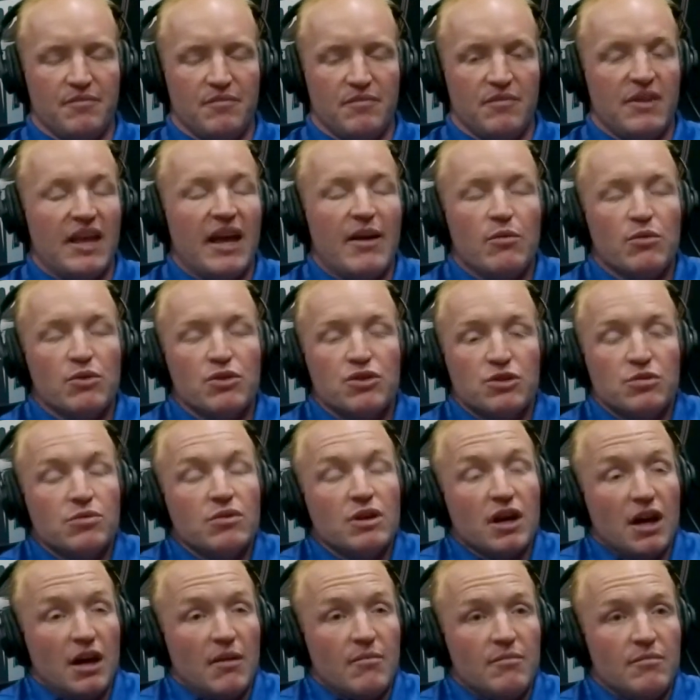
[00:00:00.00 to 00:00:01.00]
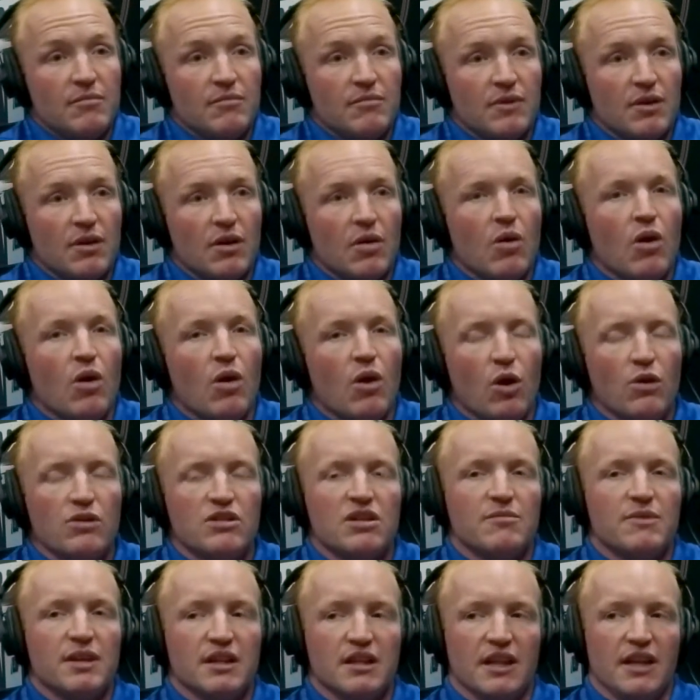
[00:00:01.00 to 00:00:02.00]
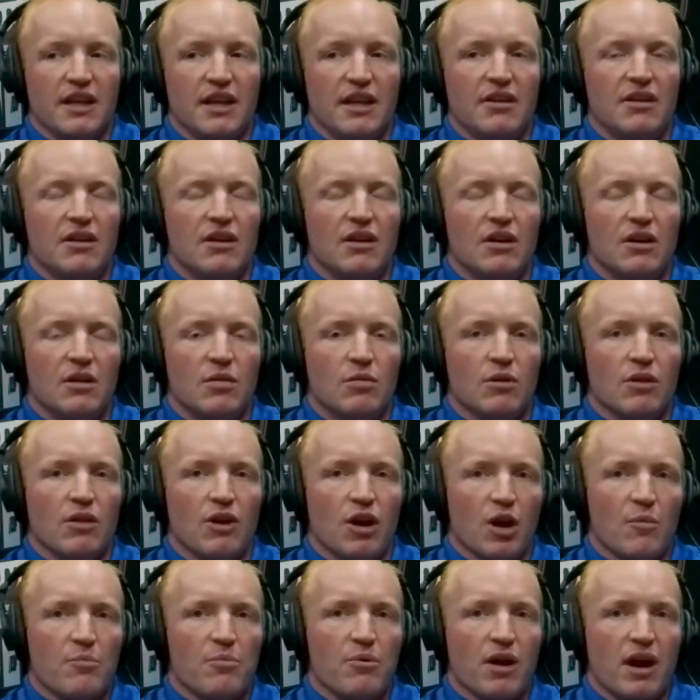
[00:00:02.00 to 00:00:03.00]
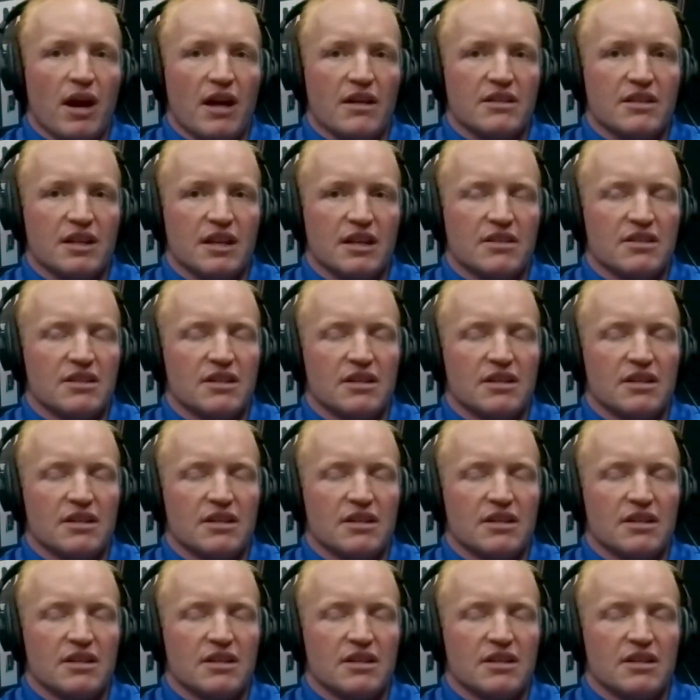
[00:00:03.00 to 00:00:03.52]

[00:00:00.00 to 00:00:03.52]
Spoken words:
That will soon come. Ultimately, with our process,